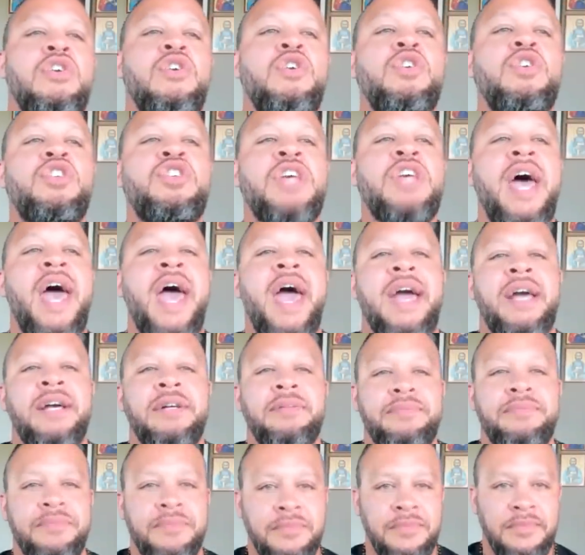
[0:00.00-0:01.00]
you
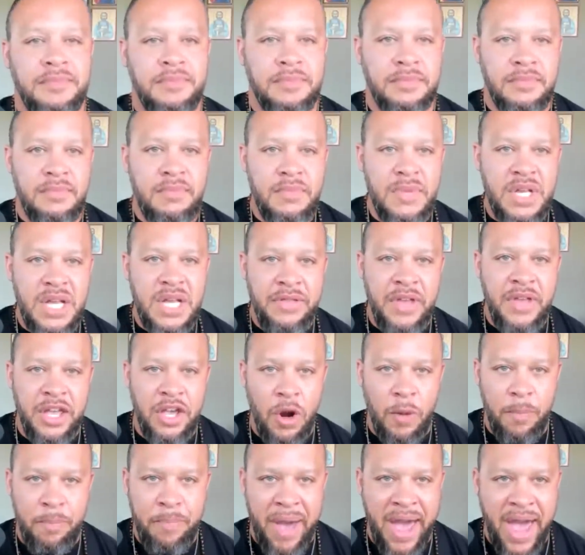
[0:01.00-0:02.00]
say that
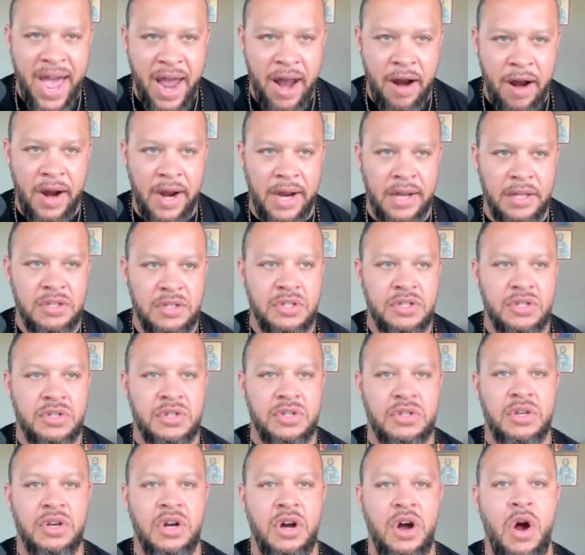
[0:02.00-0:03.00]
your
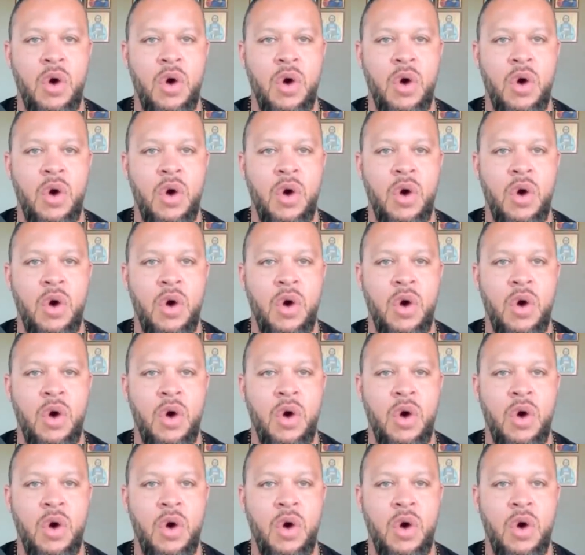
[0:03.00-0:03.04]
parents